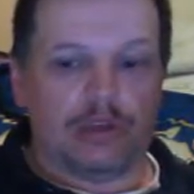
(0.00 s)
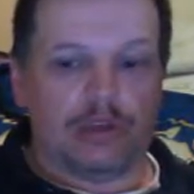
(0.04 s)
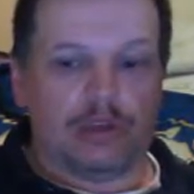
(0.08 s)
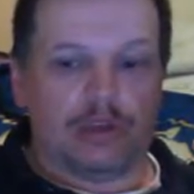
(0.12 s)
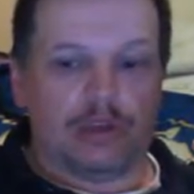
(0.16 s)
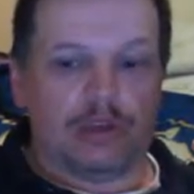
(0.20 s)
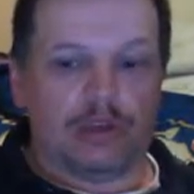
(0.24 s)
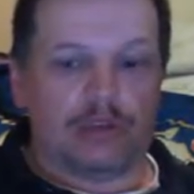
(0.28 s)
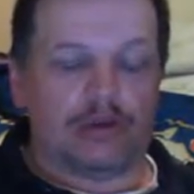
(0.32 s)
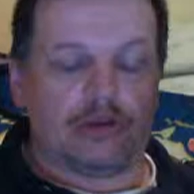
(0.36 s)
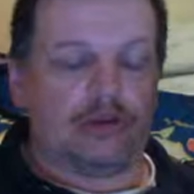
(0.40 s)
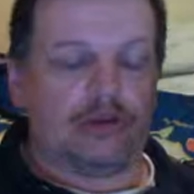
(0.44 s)

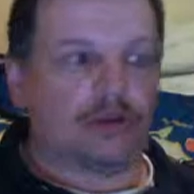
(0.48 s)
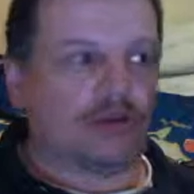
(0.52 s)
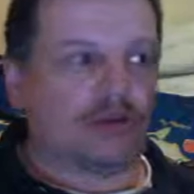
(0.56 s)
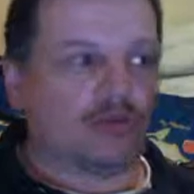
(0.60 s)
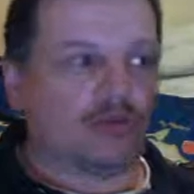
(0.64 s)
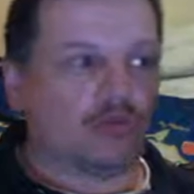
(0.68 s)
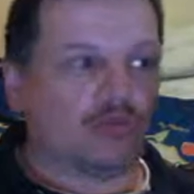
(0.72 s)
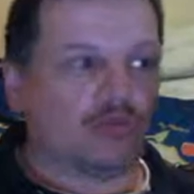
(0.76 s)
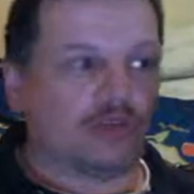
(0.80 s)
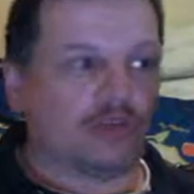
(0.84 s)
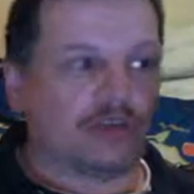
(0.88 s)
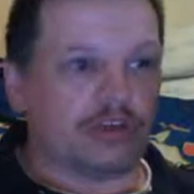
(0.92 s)
and I had
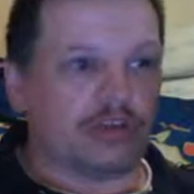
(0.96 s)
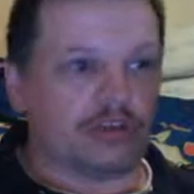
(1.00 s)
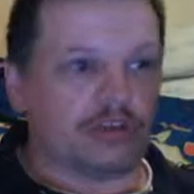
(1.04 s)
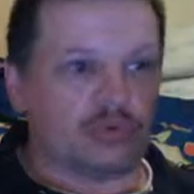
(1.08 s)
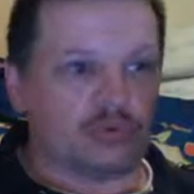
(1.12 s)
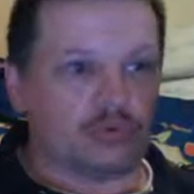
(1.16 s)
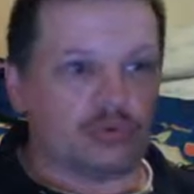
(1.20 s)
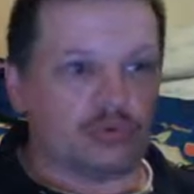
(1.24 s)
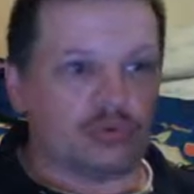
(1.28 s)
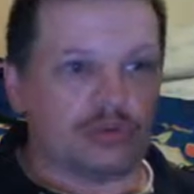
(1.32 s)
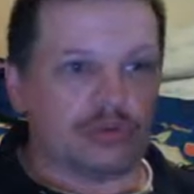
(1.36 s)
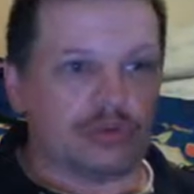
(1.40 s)
already
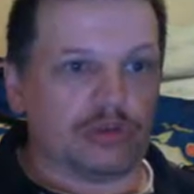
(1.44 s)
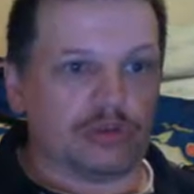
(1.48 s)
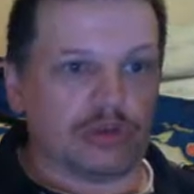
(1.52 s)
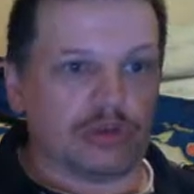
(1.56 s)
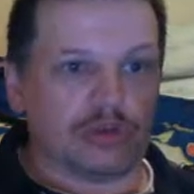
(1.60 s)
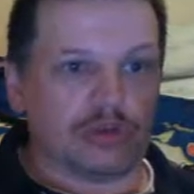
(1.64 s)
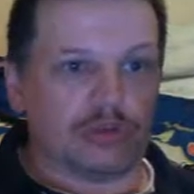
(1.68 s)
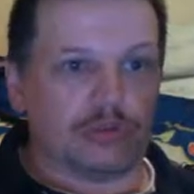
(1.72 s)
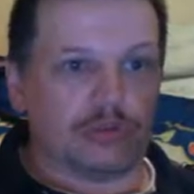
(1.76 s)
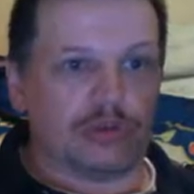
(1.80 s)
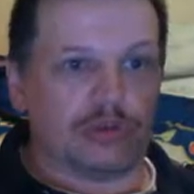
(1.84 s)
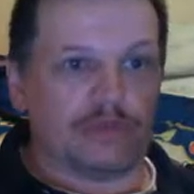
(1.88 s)
ordered a
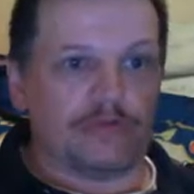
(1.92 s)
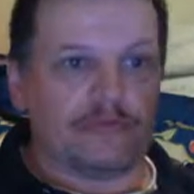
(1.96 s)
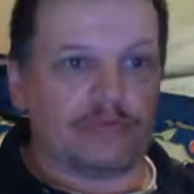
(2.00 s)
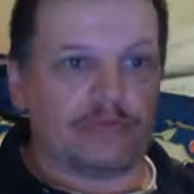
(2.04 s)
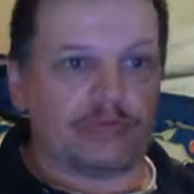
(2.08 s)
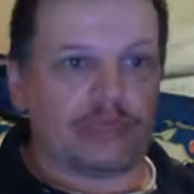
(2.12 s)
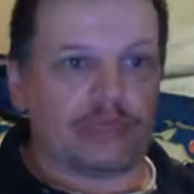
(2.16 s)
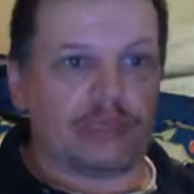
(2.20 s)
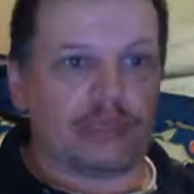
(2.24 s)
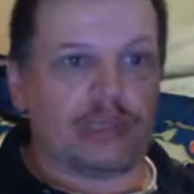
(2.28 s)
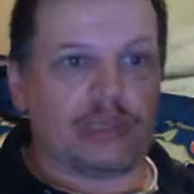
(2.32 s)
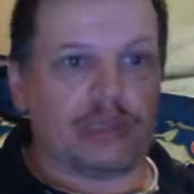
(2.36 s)

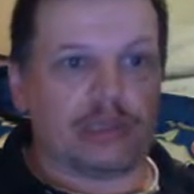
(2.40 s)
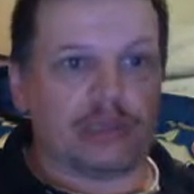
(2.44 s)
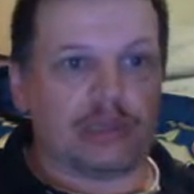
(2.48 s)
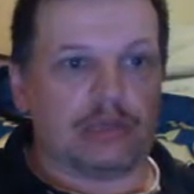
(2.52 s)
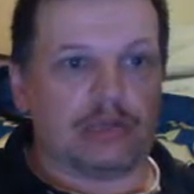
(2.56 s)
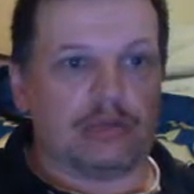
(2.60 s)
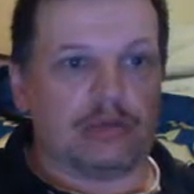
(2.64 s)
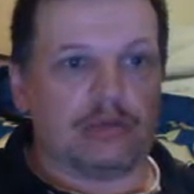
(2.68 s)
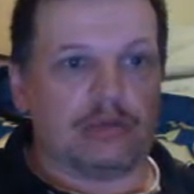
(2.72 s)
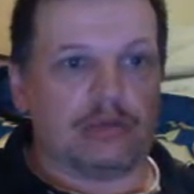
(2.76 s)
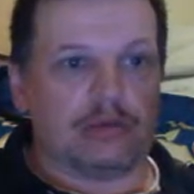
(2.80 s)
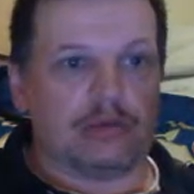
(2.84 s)
PVA kit,
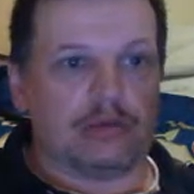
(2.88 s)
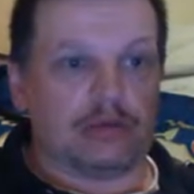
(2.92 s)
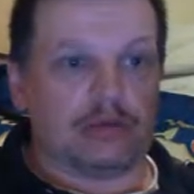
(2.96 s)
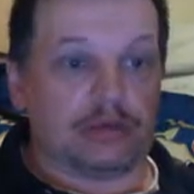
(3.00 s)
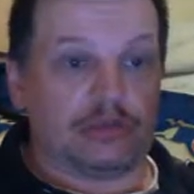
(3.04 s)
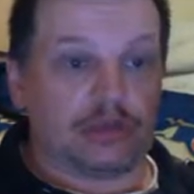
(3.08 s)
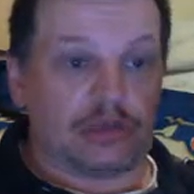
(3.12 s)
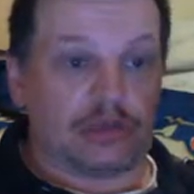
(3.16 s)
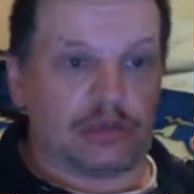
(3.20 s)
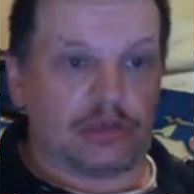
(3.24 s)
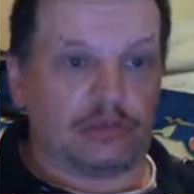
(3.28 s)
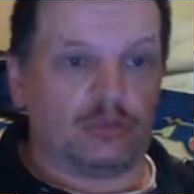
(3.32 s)
a
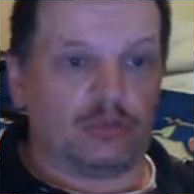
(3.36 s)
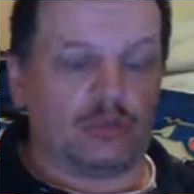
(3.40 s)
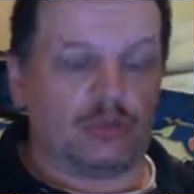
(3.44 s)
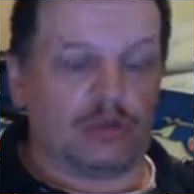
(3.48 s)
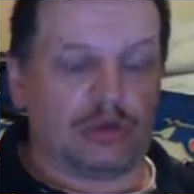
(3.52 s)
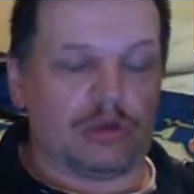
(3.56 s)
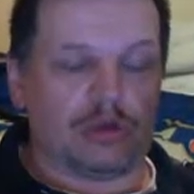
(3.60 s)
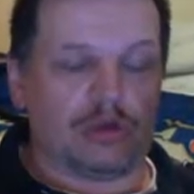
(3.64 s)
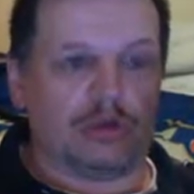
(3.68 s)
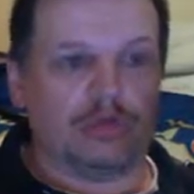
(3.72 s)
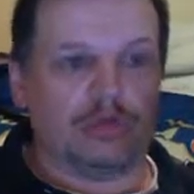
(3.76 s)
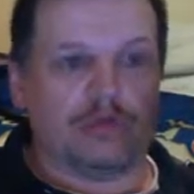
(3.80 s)
second
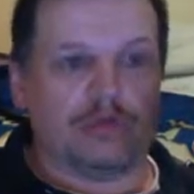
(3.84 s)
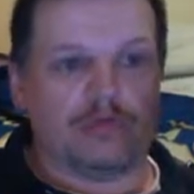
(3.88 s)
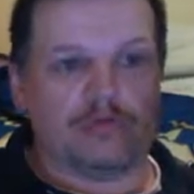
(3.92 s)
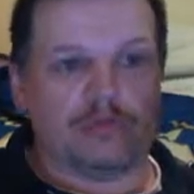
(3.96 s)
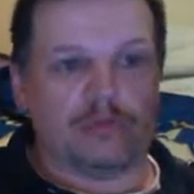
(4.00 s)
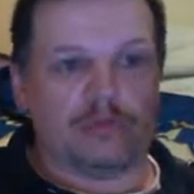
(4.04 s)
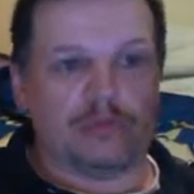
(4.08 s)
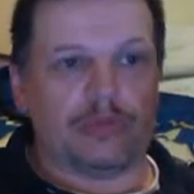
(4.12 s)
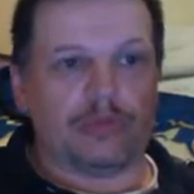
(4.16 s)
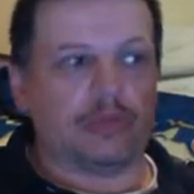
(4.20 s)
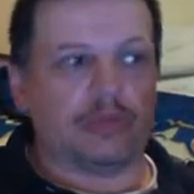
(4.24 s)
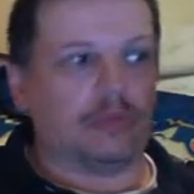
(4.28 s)
one from
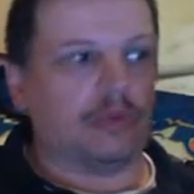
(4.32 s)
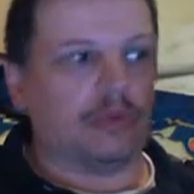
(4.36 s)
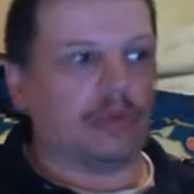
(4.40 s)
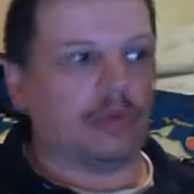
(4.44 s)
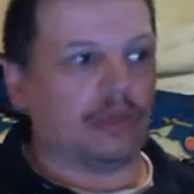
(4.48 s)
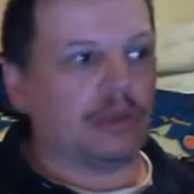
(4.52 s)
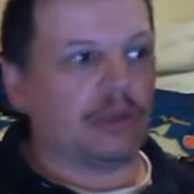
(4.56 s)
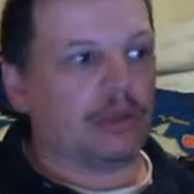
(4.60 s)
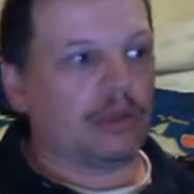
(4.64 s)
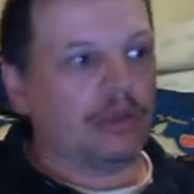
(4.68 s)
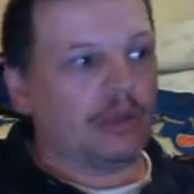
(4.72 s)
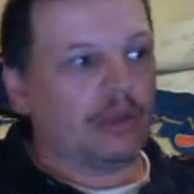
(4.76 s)
eBay,
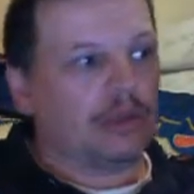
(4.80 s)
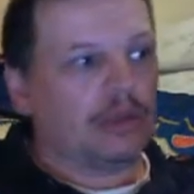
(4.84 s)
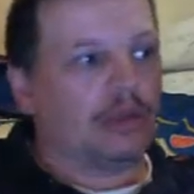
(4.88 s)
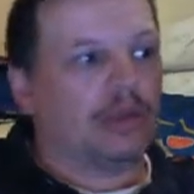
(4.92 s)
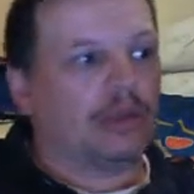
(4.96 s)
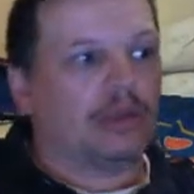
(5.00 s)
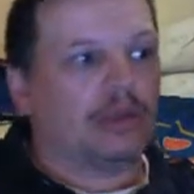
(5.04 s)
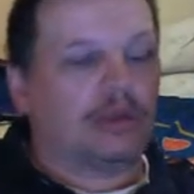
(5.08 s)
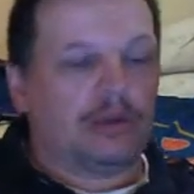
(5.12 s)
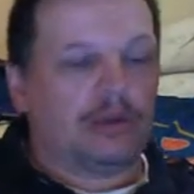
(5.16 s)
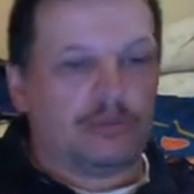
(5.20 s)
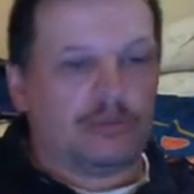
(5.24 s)

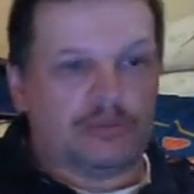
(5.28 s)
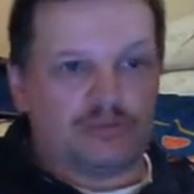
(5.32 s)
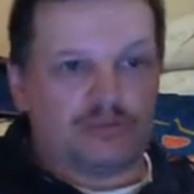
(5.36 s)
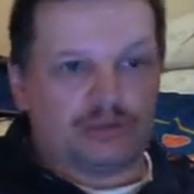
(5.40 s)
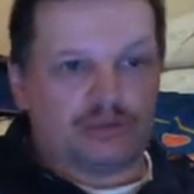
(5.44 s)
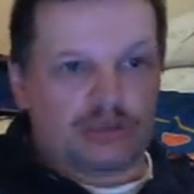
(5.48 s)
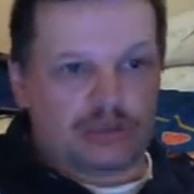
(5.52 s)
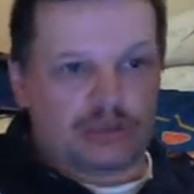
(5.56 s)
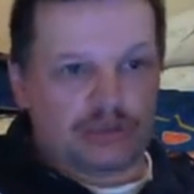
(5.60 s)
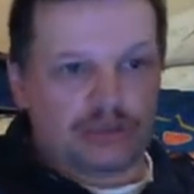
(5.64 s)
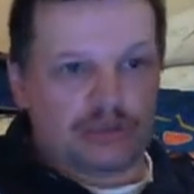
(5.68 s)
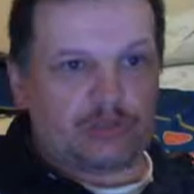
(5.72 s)
which
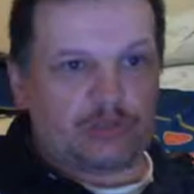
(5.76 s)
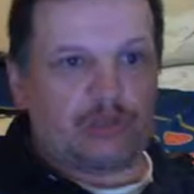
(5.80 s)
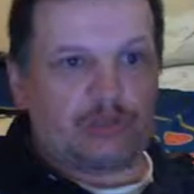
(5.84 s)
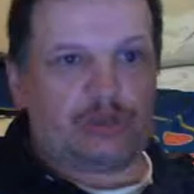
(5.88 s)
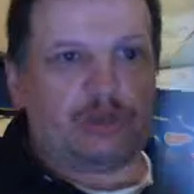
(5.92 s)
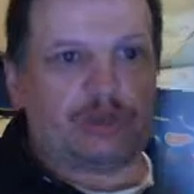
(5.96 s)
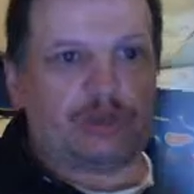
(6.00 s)
is this one